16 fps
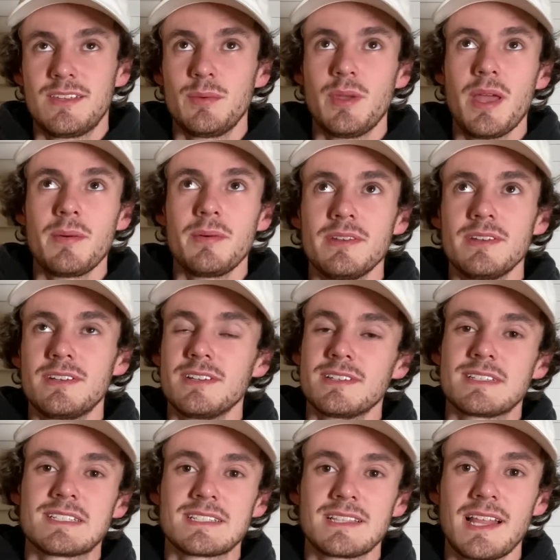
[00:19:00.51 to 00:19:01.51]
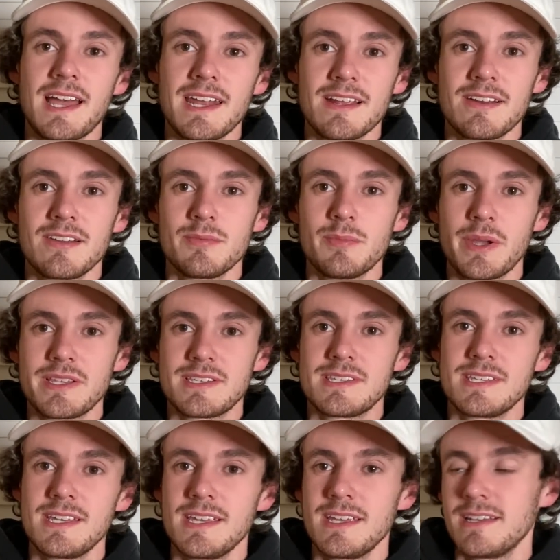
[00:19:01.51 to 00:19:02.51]
To be to just slide out of my
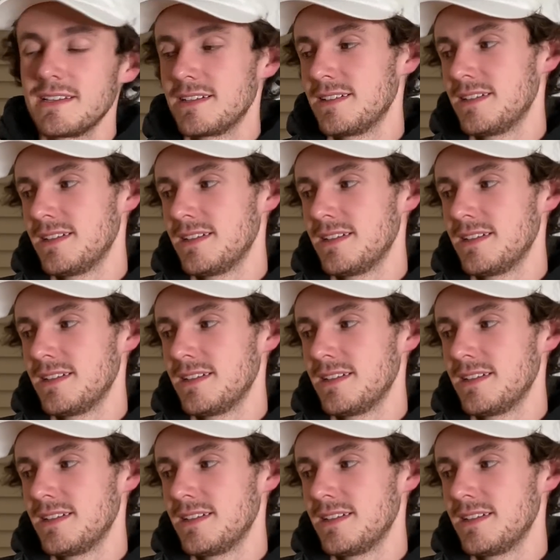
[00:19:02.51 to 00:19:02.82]
seat,